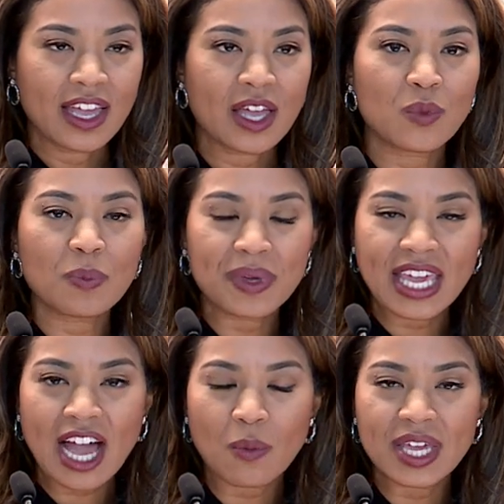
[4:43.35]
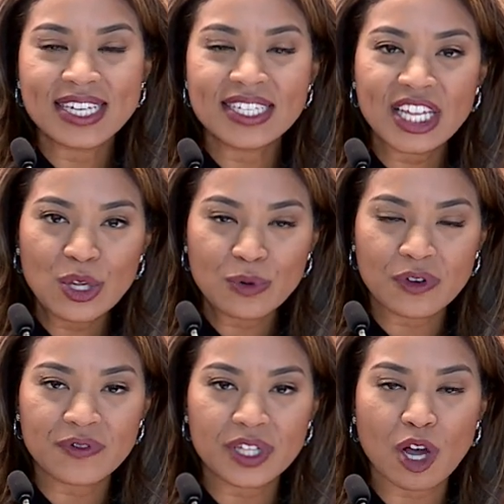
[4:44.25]
It will be how we continue to
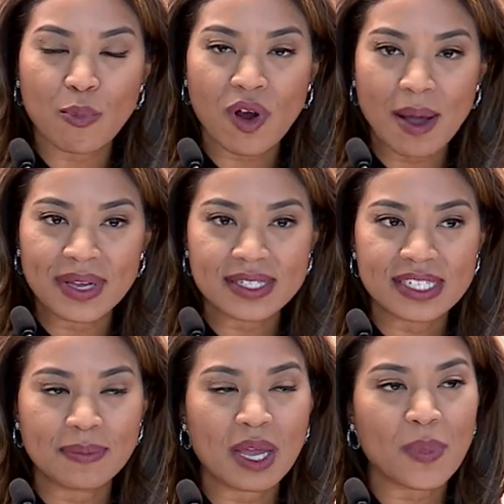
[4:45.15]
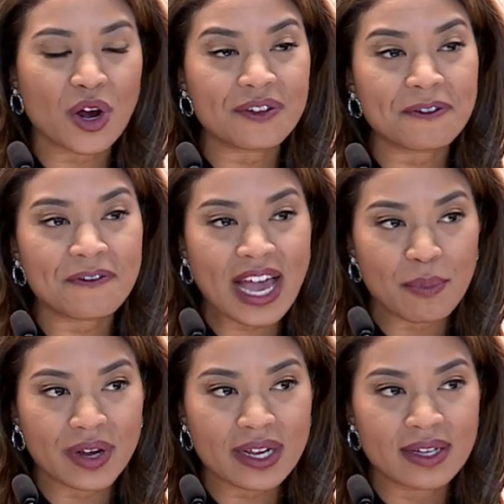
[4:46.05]
fulfill our promise to be a part of the
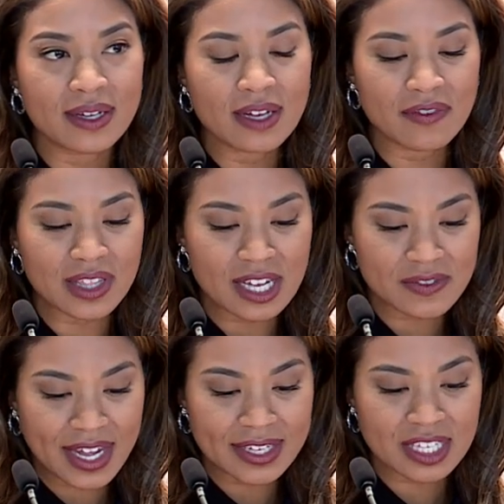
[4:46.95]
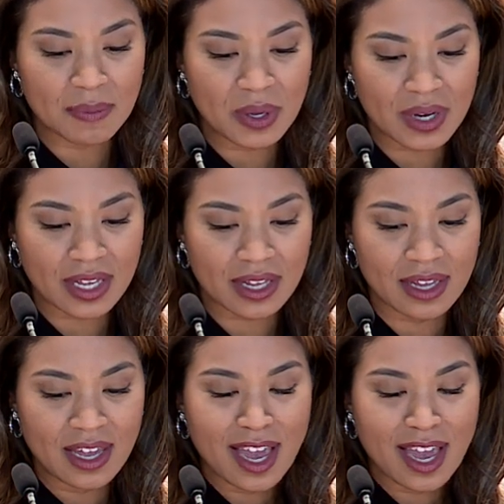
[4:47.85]
fabric of the Las Vegas community